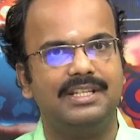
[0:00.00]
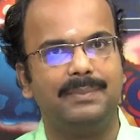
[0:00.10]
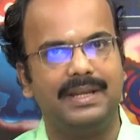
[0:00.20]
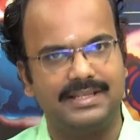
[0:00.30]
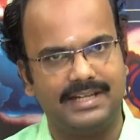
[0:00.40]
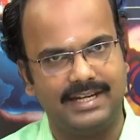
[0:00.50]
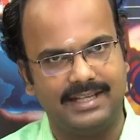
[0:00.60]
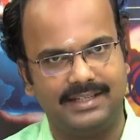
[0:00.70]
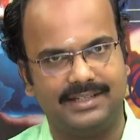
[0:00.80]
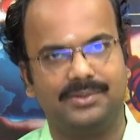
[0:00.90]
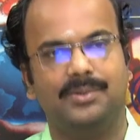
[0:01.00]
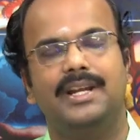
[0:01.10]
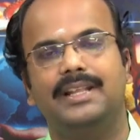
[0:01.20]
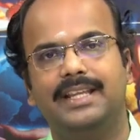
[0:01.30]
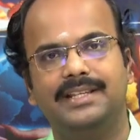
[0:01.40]
sensing based data sets.
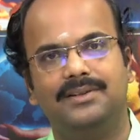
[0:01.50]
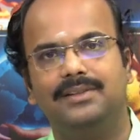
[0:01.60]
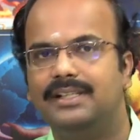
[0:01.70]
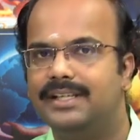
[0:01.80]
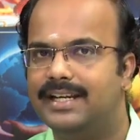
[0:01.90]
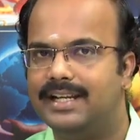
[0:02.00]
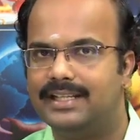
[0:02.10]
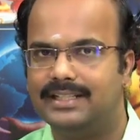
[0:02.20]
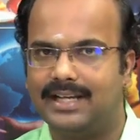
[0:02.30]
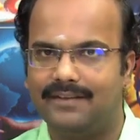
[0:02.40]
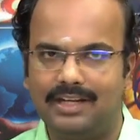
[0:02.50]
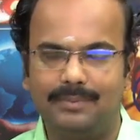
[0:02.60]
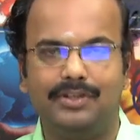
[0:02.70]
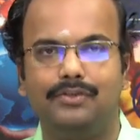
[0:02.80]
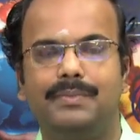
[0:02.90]
Okay, these are all the data that are
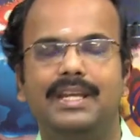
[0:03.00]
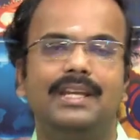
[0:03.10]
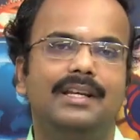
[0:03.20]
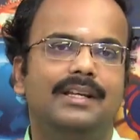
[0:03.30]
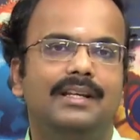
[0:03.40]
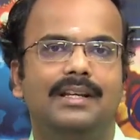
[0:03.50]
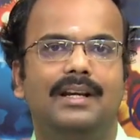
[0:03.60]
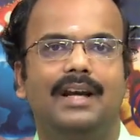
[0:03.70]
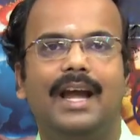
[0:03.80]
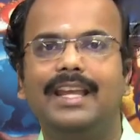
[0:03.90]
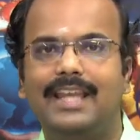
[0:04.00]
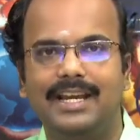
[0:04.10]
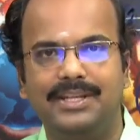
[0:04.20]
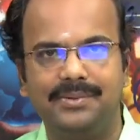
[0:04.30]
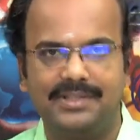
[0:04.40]
available to me. I
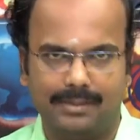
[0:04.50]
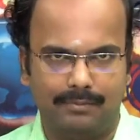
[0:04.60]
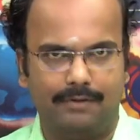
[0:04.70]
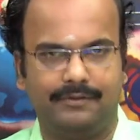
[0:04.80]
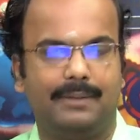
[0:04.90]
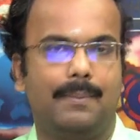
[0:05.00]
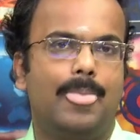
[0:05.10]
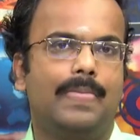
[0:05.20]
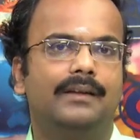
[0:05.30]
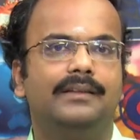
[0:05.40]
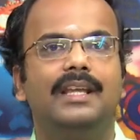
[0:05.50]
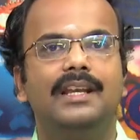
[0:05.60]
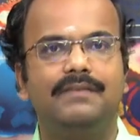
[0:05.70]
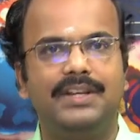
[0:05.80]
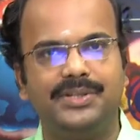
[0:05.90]
can use some of them
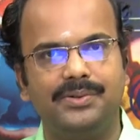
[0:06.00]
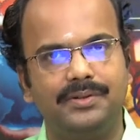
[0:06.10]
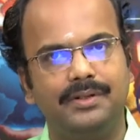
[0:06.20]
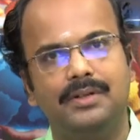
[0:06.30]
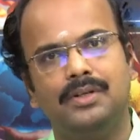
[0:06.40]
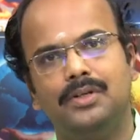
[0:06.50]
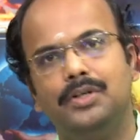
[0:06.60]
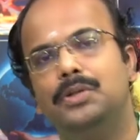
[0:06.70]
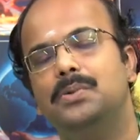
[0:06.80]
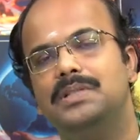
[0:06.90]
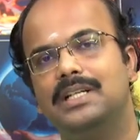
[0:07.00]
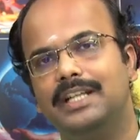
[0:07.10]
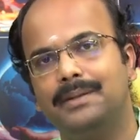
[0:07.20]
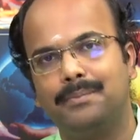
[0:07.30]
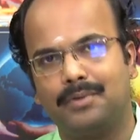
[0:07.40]
then we should do
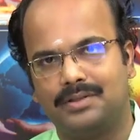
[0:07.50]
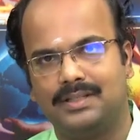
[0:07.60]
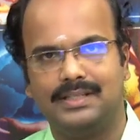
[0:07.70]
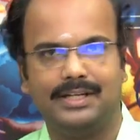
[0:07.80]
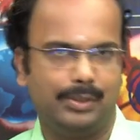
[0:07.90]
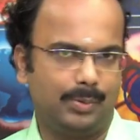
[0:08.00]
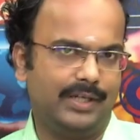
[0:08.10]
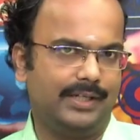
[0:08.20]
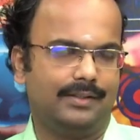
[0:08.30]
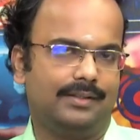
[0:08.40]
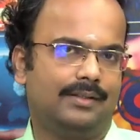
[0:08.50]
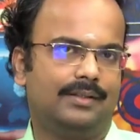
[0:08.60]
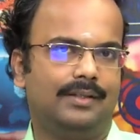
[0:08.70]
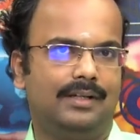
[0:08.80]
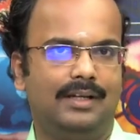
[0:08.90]
certain processing to it
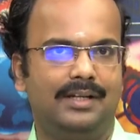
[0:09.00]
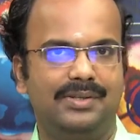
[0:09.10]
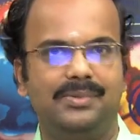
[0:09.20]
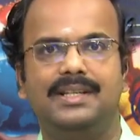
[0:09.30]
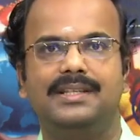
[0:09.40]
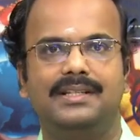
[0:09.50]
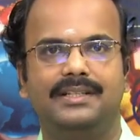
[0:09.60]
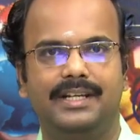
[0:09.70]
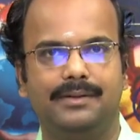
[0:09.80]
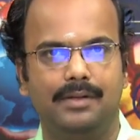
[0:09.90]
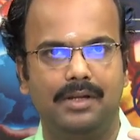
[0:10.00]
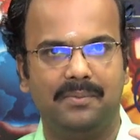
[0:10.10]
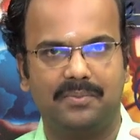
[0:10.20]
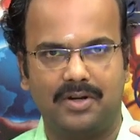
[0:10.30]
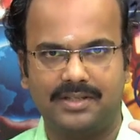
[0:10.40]
uh, using certain
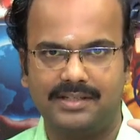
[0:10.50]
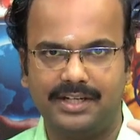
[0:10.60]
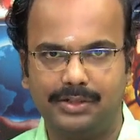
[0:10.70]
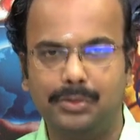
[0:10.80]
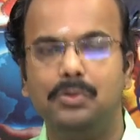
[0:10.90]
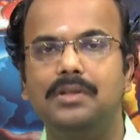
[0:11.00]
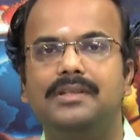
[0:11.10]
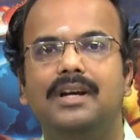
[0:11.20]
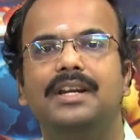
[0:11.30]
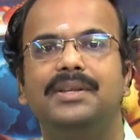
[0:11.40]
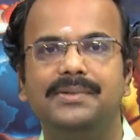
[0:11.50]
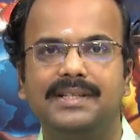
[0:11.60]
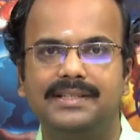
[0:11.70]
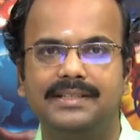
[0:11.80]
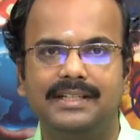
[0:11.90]
processing tools and
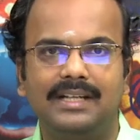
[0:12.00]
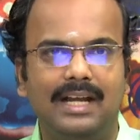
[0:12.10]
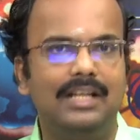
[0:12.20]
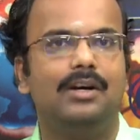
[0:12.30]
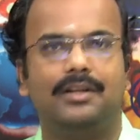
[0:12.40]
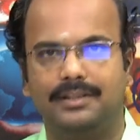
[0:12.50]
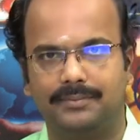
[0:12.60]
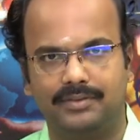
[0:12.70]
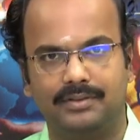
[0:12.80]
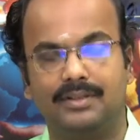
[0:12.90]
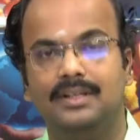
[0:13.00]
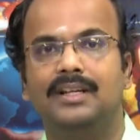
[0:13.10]
using certain algorithms.